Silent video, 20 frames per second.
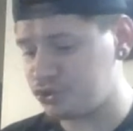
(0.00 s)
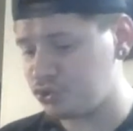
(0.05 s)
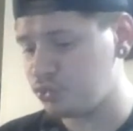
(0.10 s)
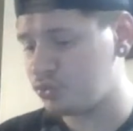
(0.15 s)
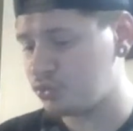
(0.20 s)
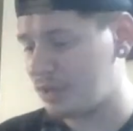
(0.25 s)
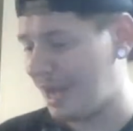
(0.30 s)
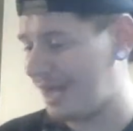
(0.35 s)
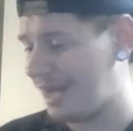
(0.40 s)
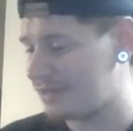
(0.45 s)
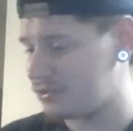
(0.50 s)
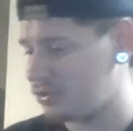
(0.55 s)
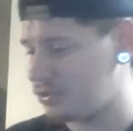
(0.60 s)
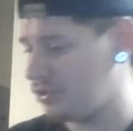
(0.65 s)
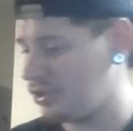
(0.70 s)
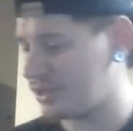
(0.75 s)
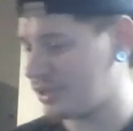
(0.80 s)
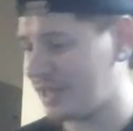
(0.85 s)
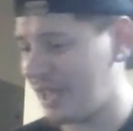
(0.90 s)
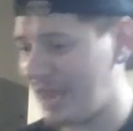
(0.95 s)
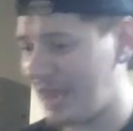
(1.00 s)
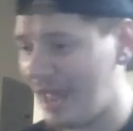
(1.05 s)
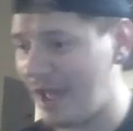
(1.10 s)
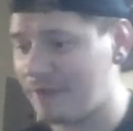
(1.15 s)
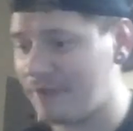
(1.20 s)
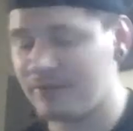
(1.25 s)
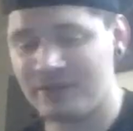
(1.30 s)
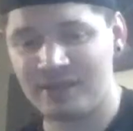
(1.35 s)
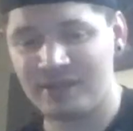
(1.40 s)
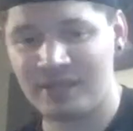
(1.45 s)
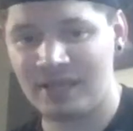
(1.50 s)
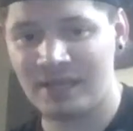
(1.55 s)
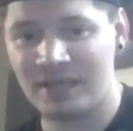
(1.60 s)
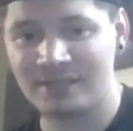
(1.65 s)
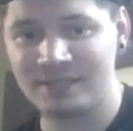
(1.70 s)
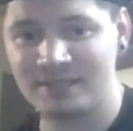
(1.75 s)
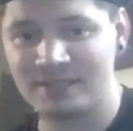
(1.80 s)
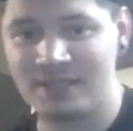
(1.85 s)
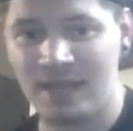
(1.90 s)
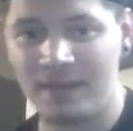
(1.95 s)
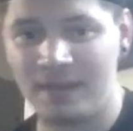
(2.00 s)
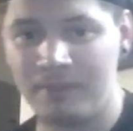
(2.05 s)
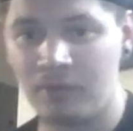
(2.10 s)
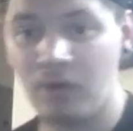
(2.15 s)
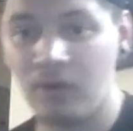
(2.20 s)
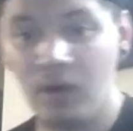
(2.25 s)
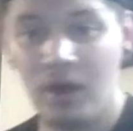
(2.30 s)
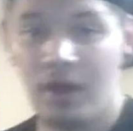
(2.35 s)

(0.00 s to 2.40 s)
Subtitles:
You got to look at everything at the table.